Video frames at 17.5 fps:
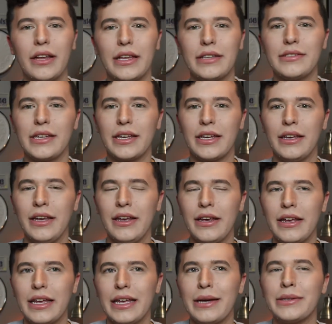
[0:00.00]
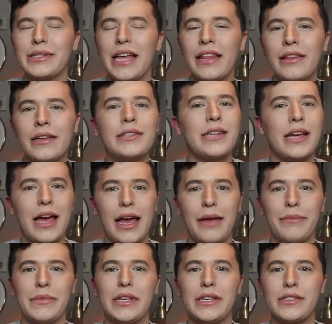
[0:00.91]
It's like, it was at the
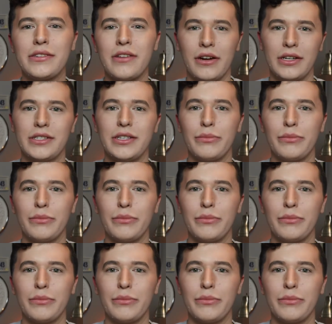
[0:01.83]
time they started